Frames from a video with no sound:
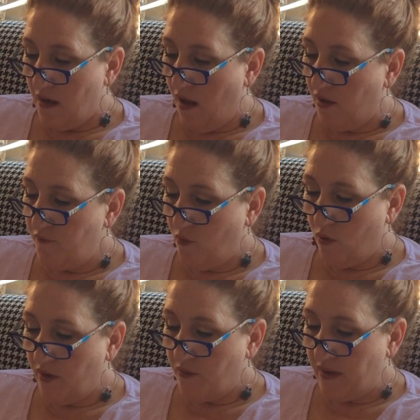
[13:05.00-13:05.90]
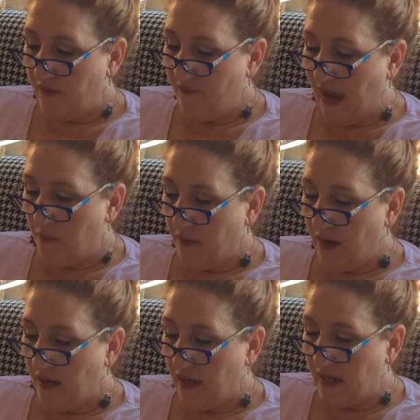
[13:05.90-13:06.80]
called for, thread and
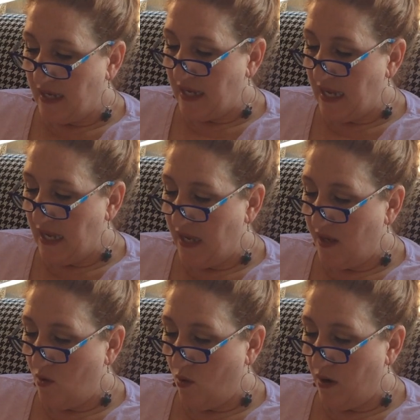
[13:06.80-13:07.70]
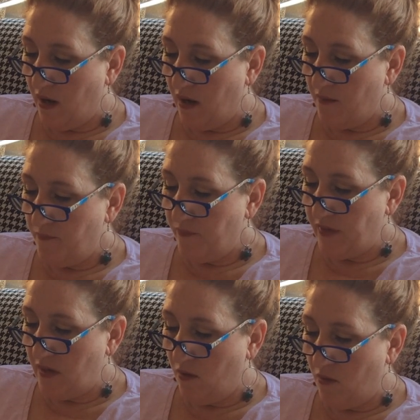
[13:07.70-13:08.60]
fabric, like a kit, or,
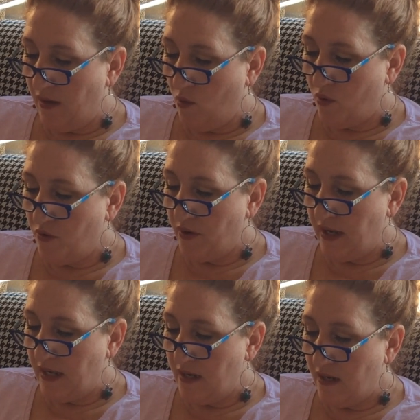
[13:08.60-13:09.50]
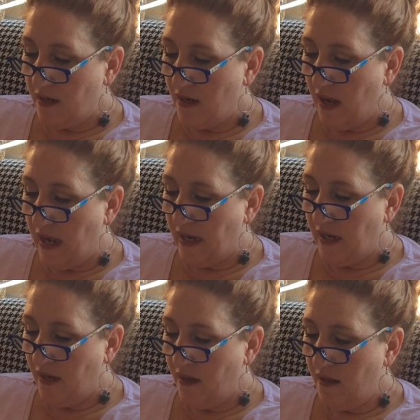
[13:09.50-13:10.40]
I order it,
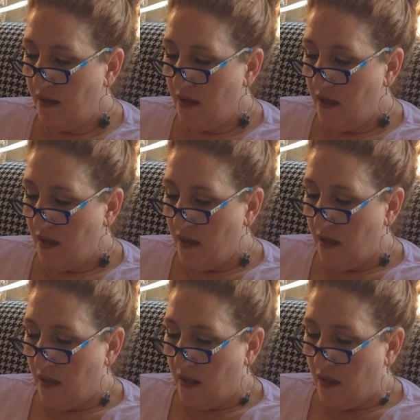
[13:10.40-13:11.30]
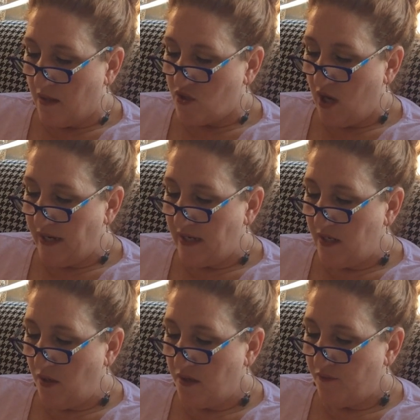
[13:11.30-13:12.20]
I try to
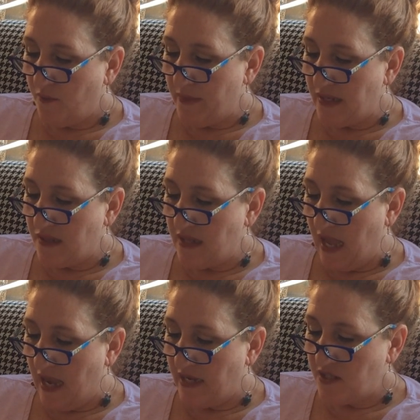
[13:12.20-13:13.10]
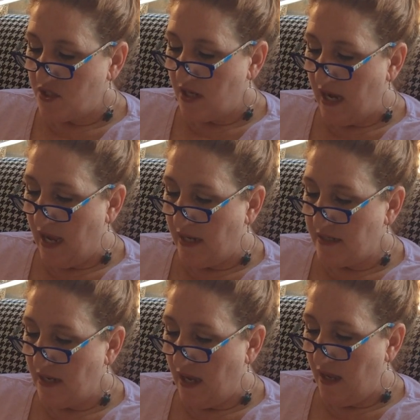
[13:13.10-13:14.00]
use from my stash.
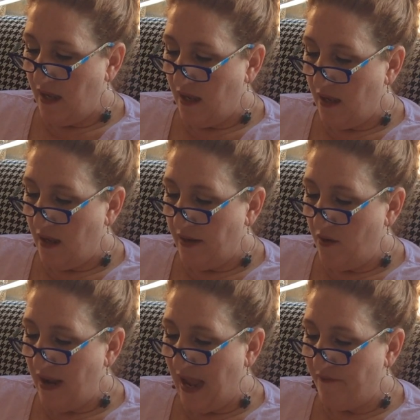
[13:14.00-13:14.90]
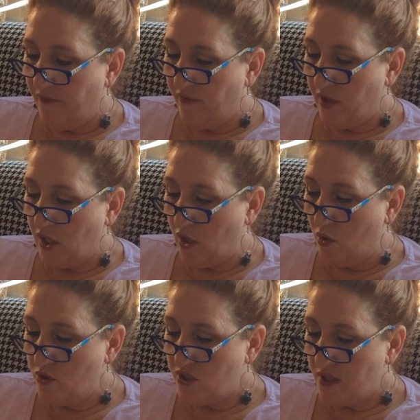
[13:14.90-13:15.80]
And I don't have a
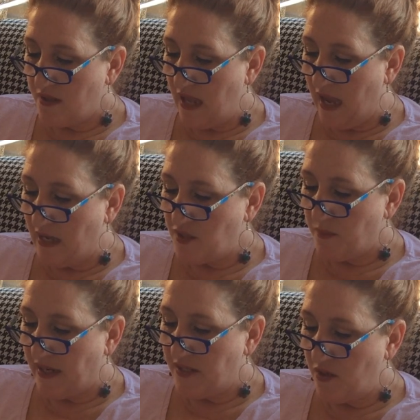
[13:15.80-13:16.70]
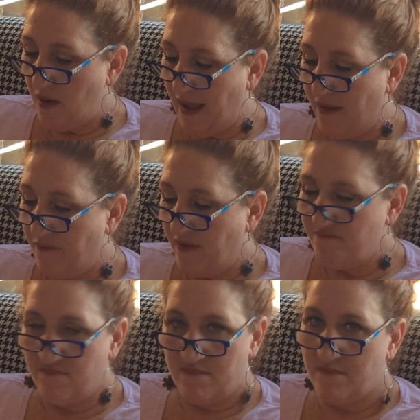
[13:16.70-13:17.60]
huge stash, but I do have
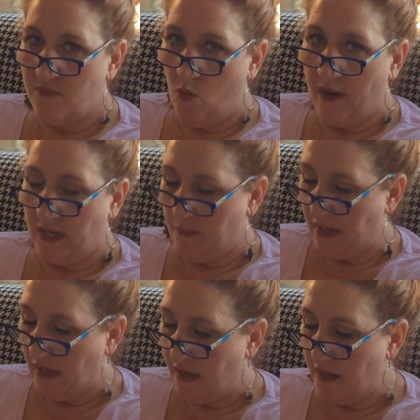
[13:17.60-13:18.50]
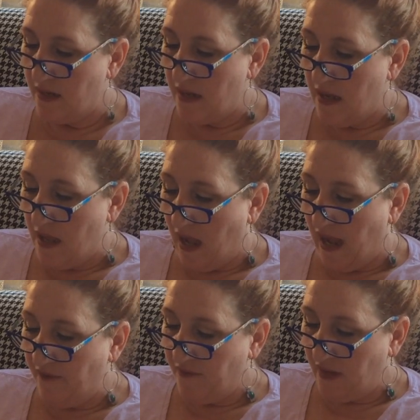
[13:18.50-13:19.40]
quite a bit,
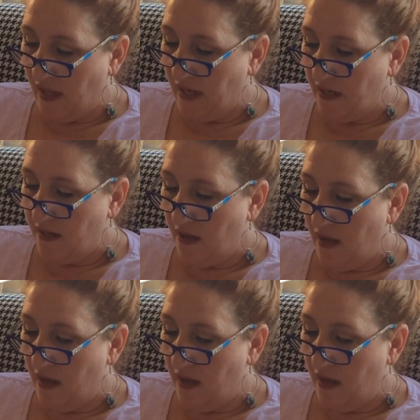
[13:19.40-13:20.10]
I feel like,